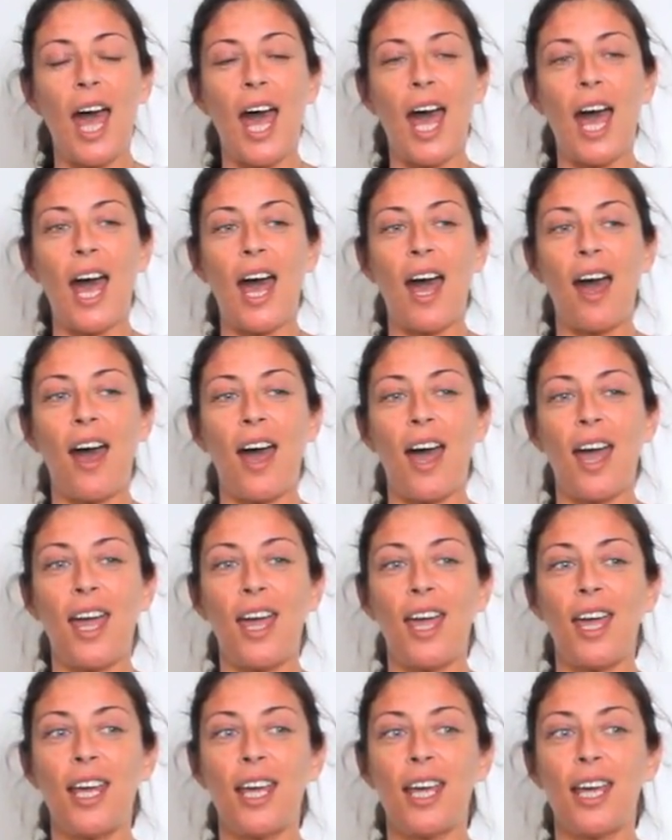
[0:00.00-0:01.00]

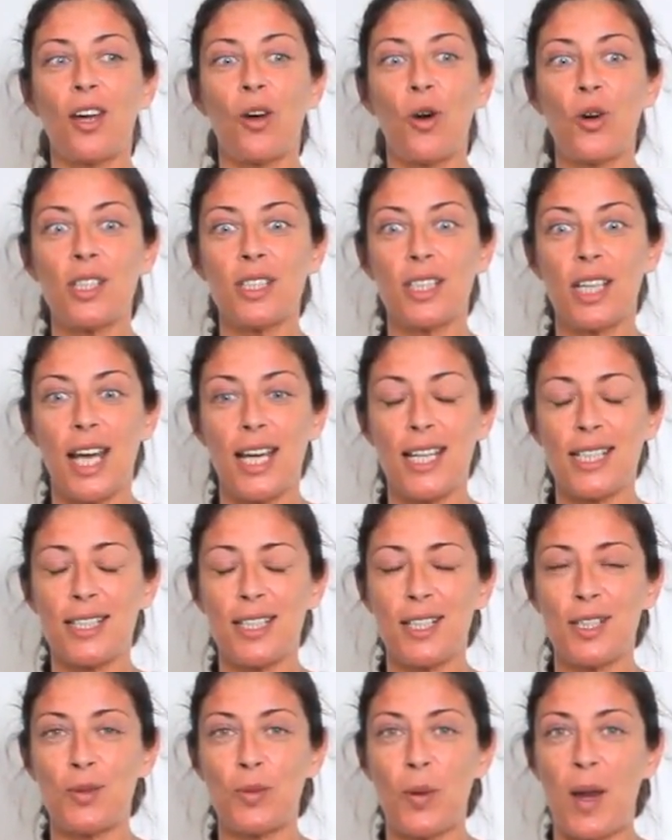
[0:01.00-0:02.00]
I got
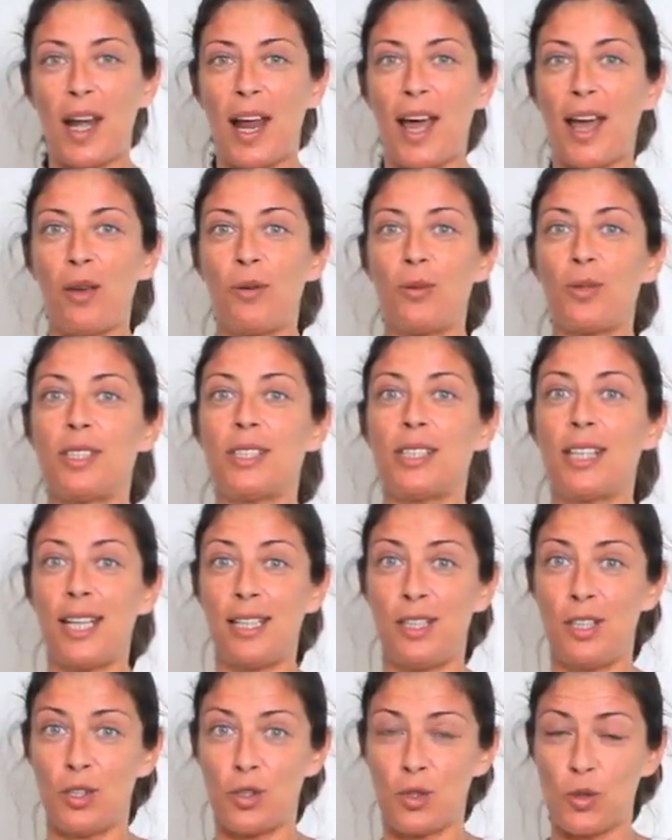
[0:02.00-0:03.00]
psoriasis when I was
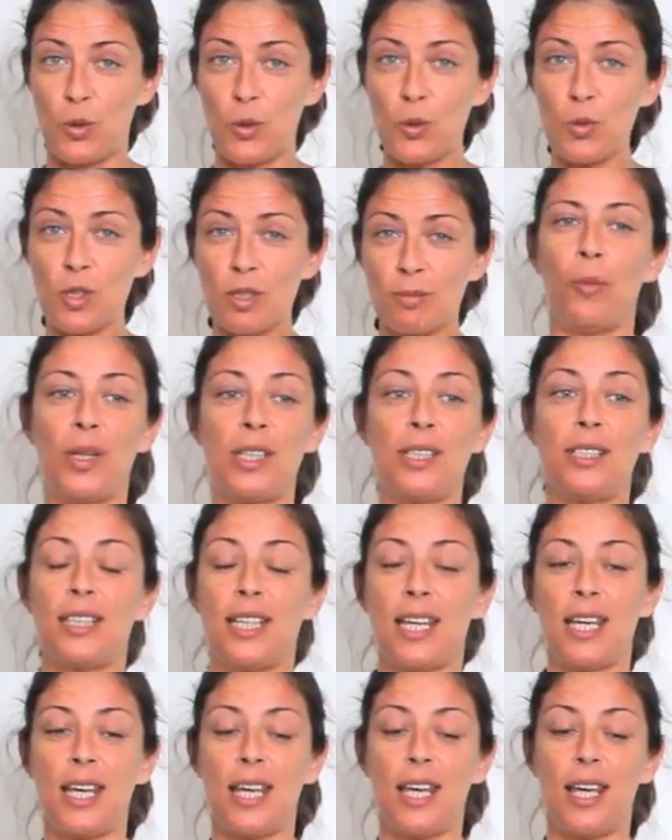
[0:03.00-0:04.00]
nine years old. One
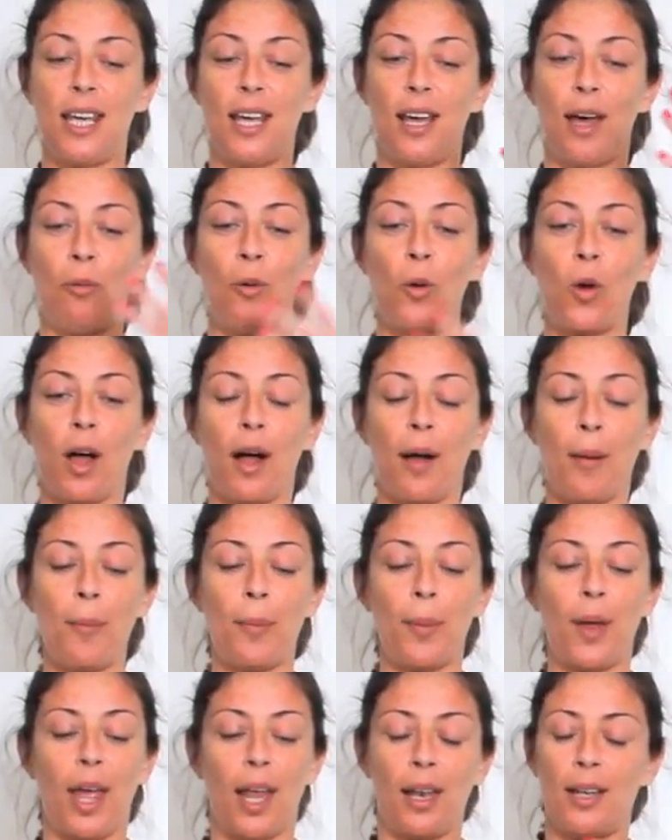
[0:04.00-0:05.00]
day I woke
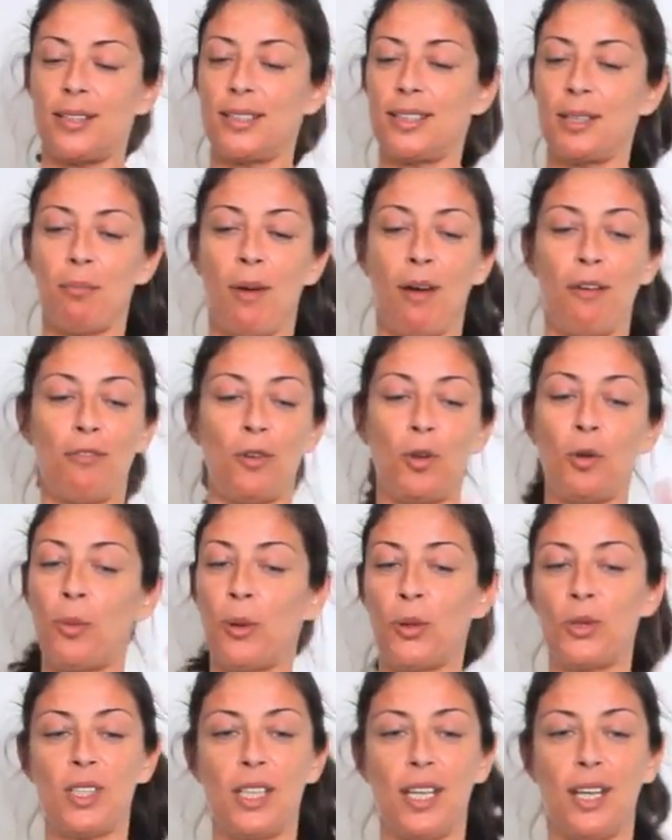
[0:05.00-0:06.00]
up and my full
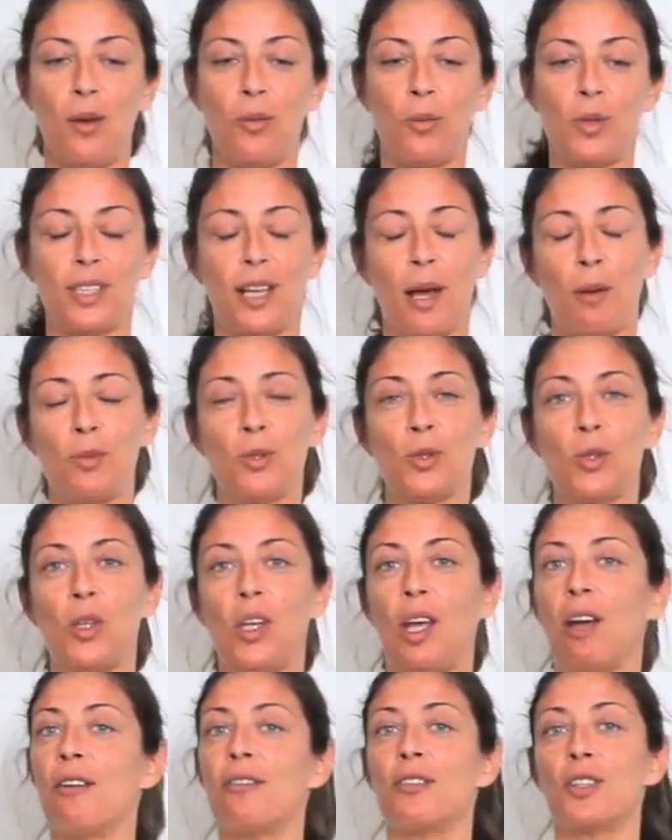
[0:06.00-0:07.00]
body was
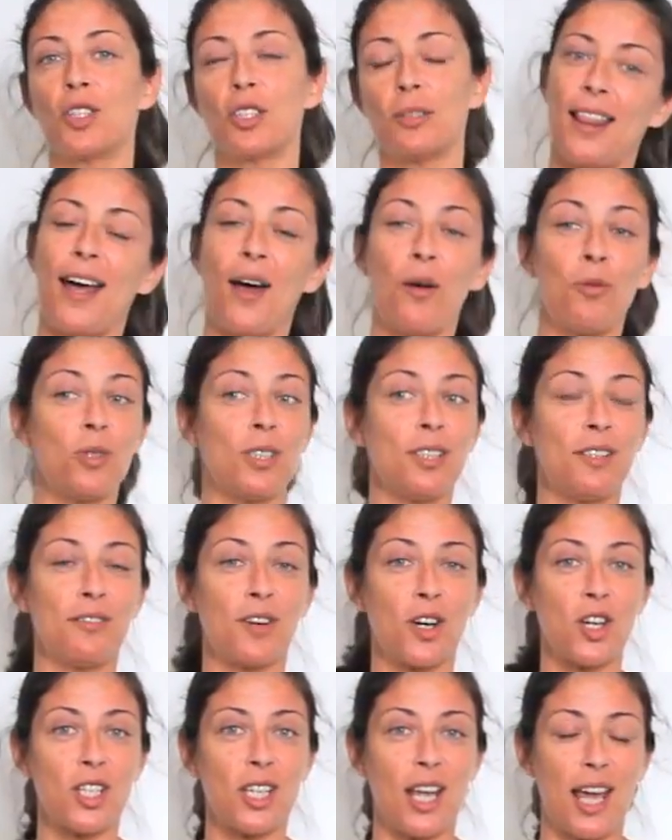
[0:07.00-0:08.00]
absolutely covered. That was the
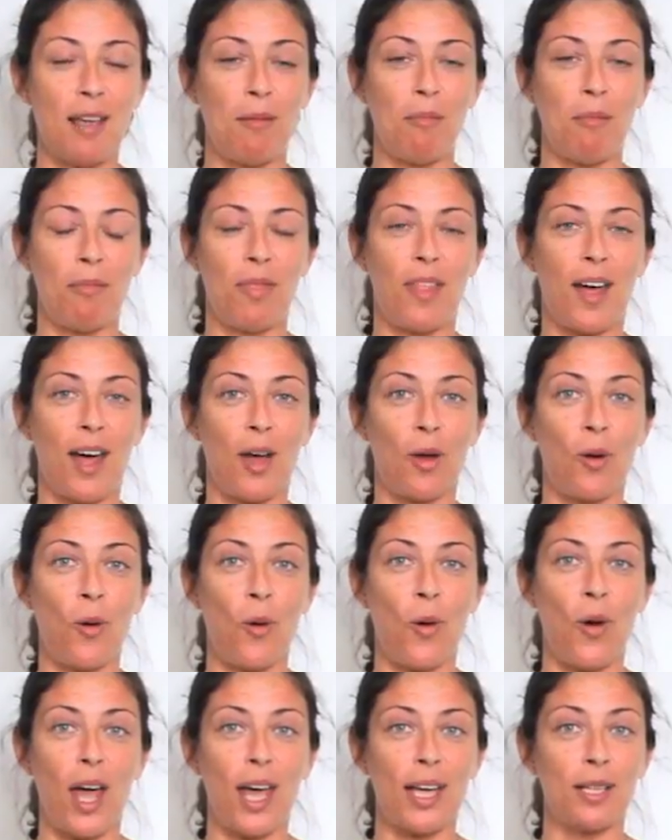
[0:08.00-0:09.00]
first time that I
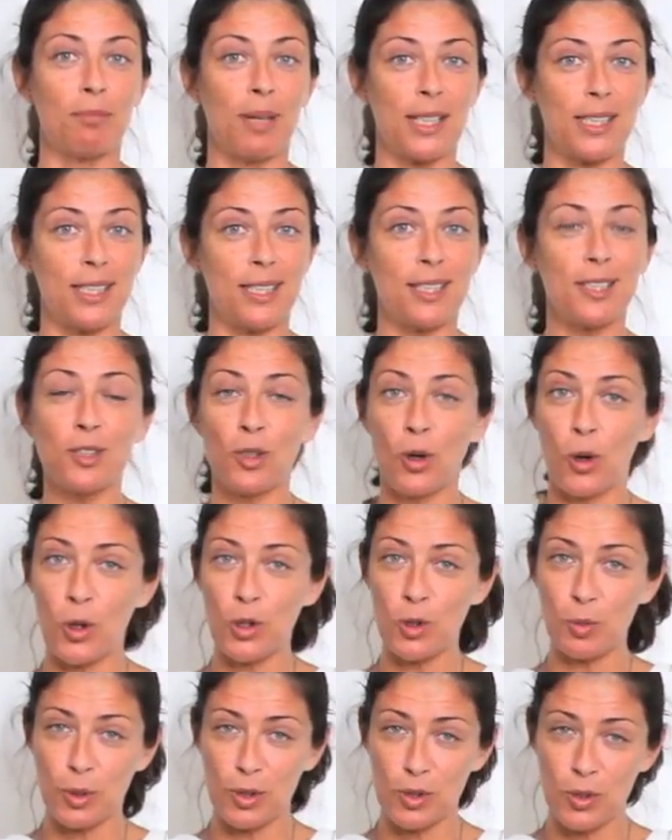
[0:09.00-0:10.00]
got admitted to
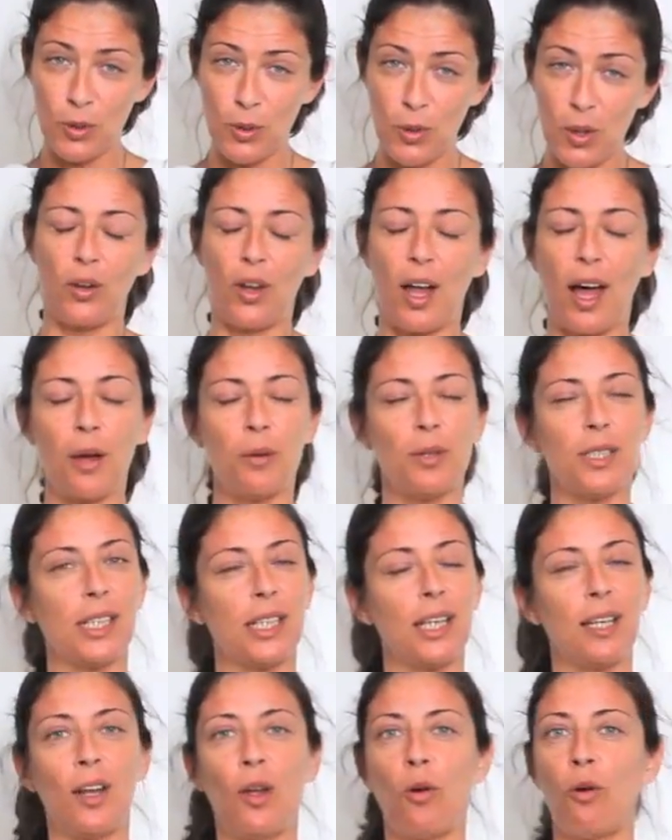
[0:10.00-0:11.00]
hospital. I was
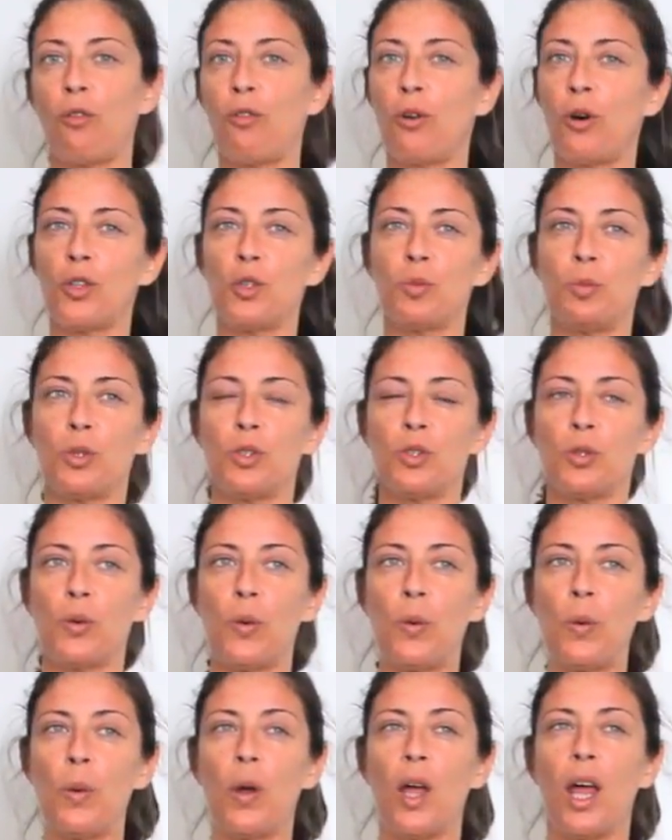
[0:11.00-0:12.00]
in and out of
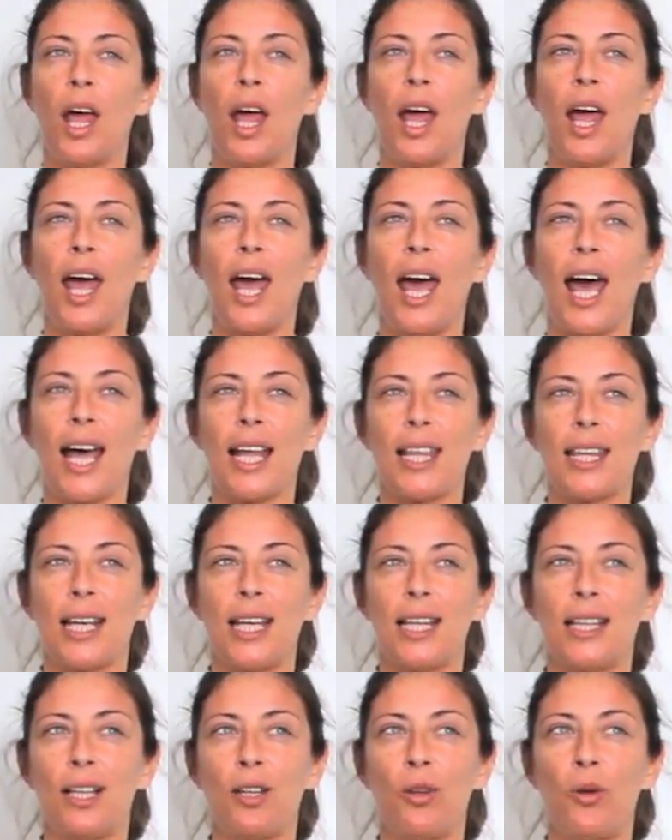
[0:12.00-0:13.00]
hospital I
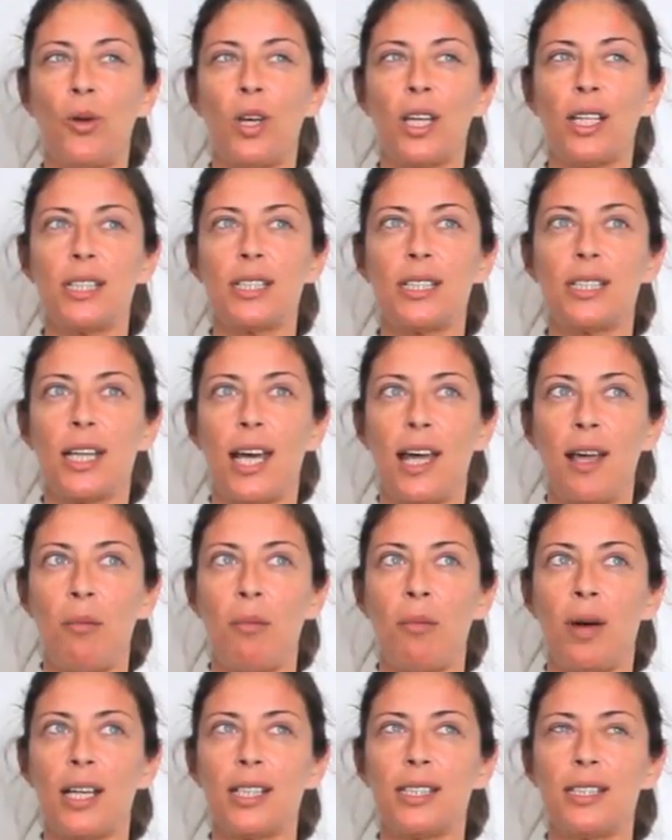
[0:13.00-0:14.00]
think the longest
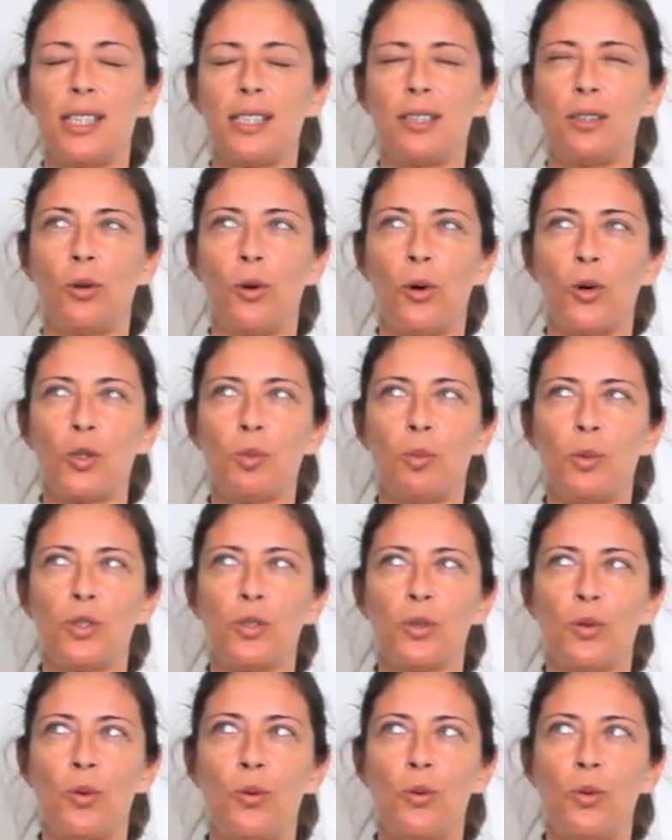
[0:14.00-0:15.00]
time I stayed in
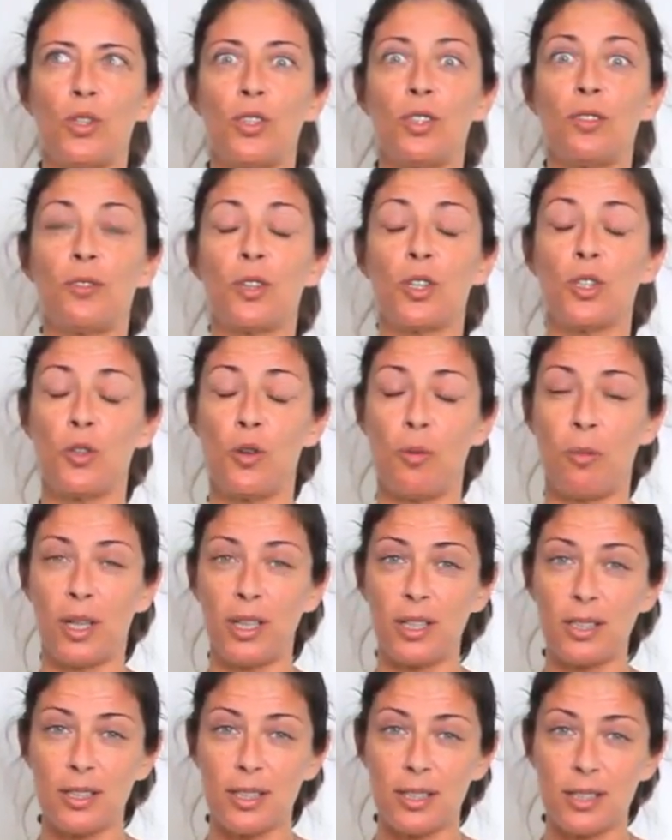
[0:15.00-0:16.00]
hospital was for two
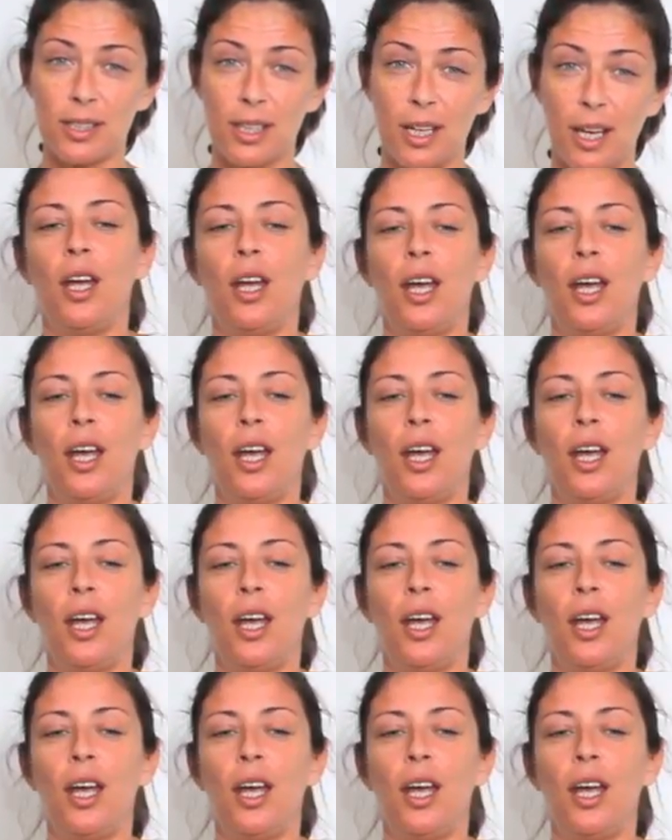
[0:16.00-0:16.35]
months.